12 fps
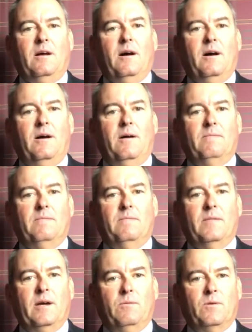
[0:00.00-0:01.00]

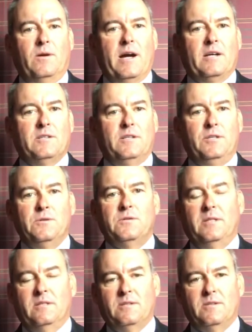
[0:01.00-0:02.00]
that we're actually
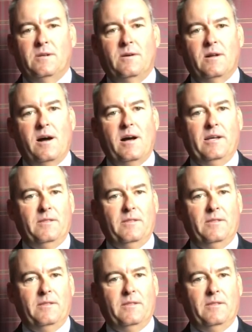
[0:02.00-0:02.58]
using this third eye.